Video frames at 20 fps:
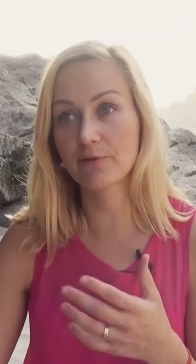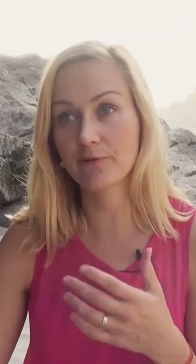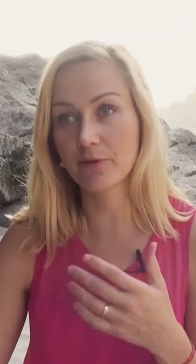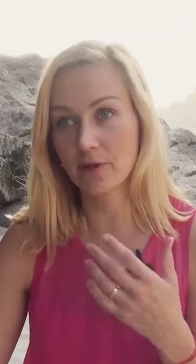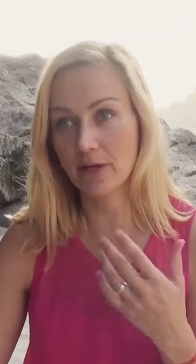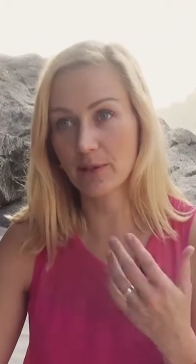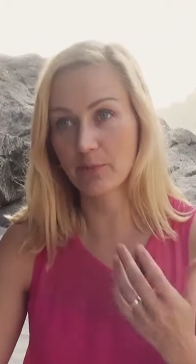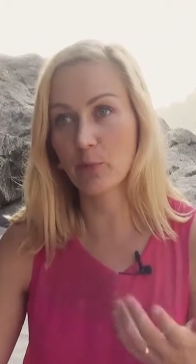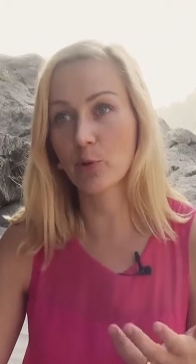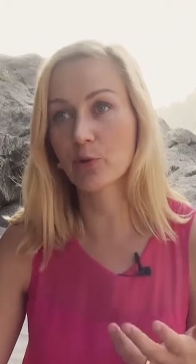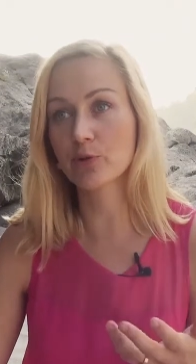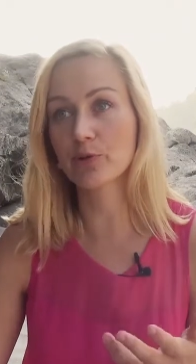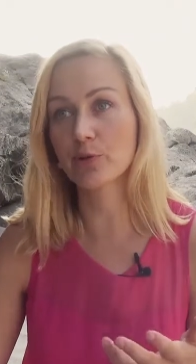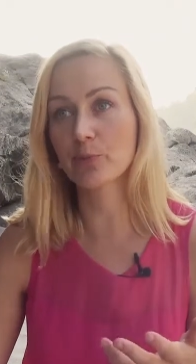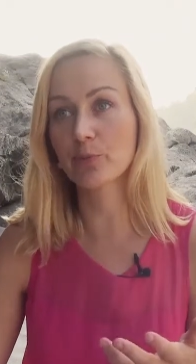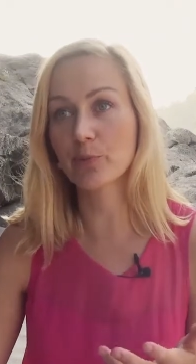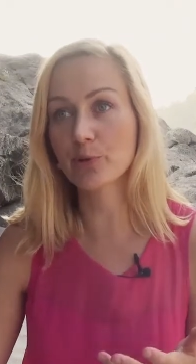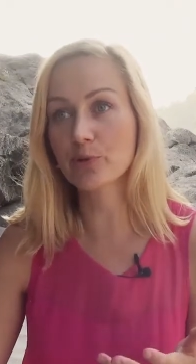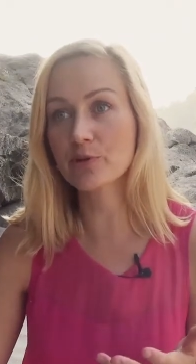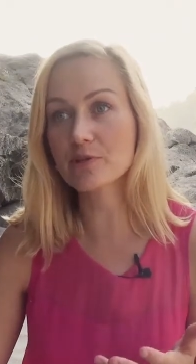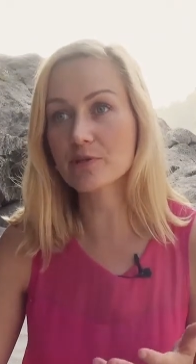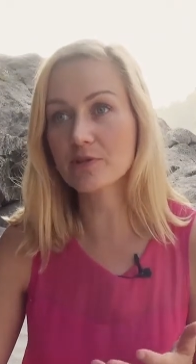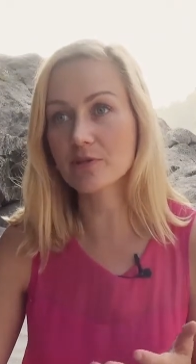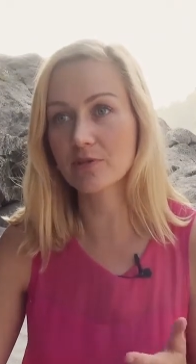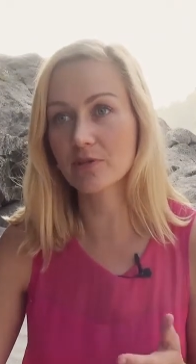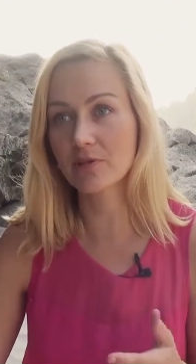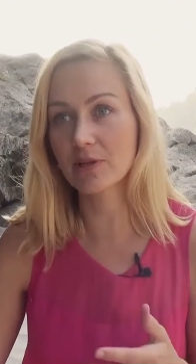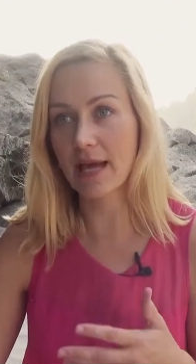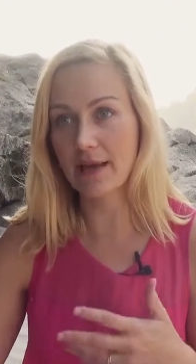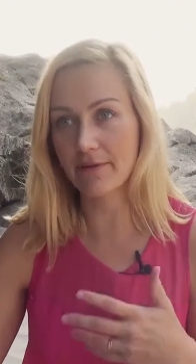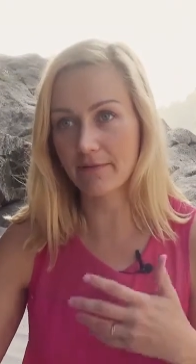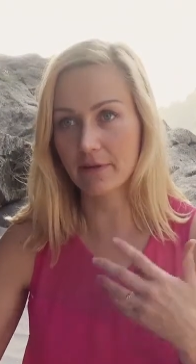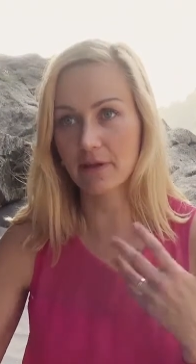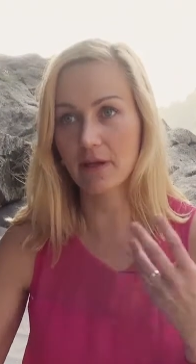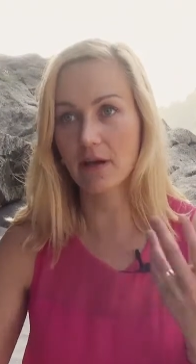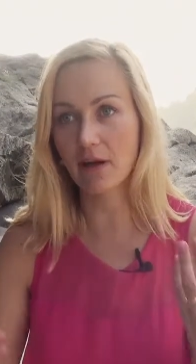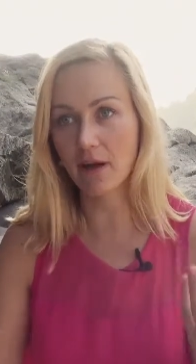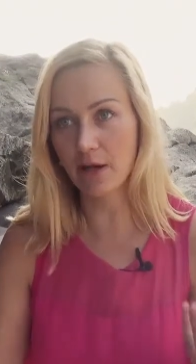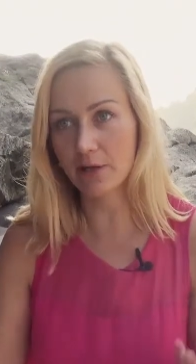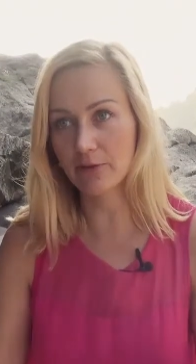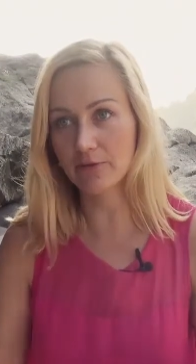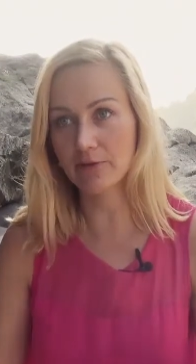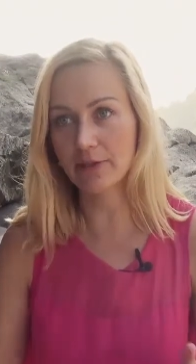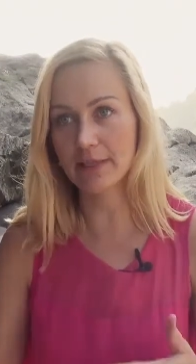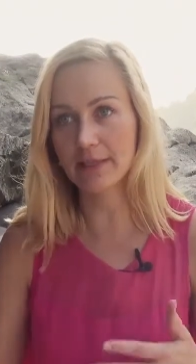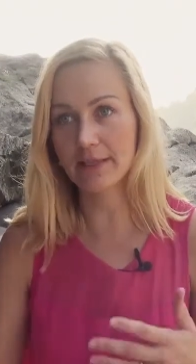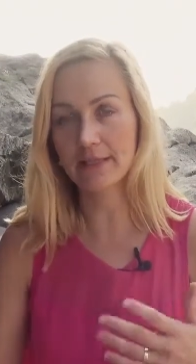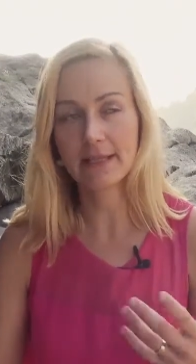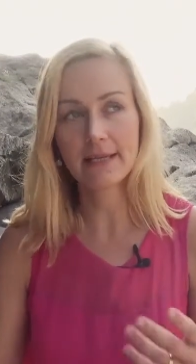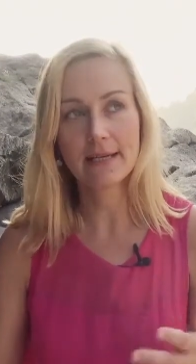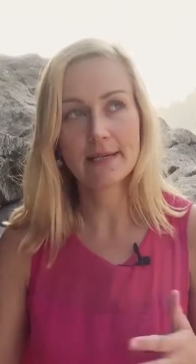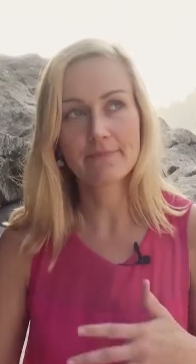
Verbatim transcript: for a modern person having a kind of a